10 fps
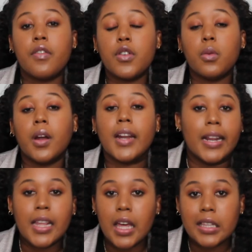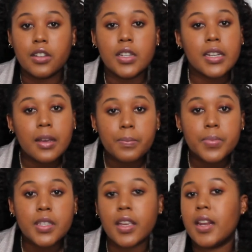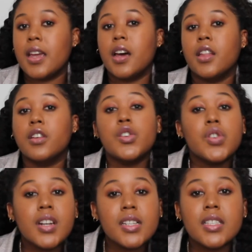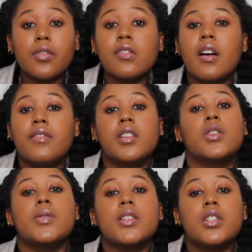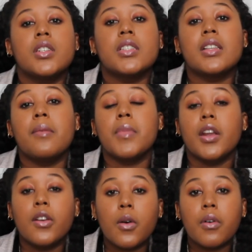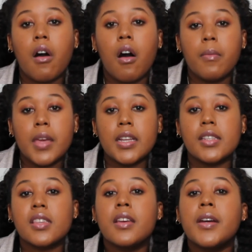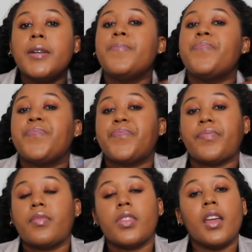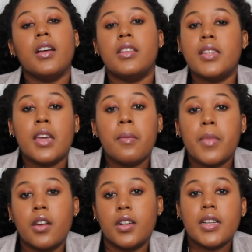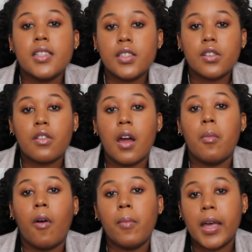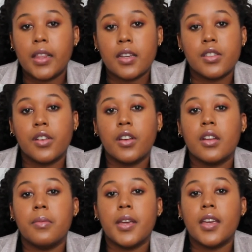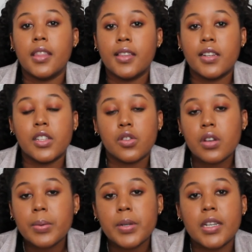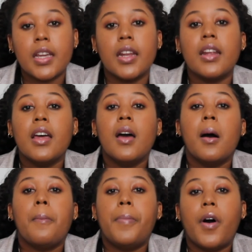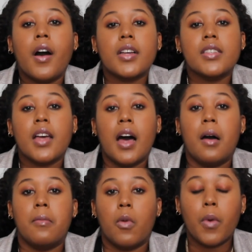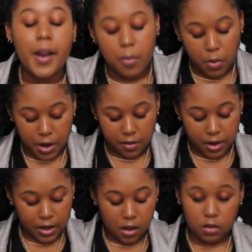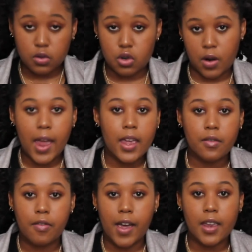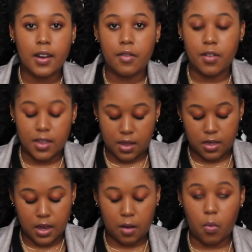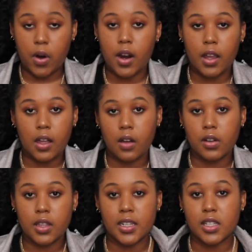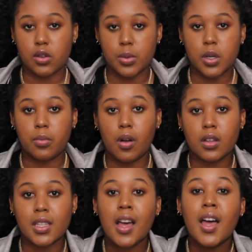If you want any other tips, any other tricks, if you have any questions, let me know, comment, DM me on Instagram. All my links are going to be in the description box. What I'm wearing, I'll try and find everything that I'm wearing out in the description box.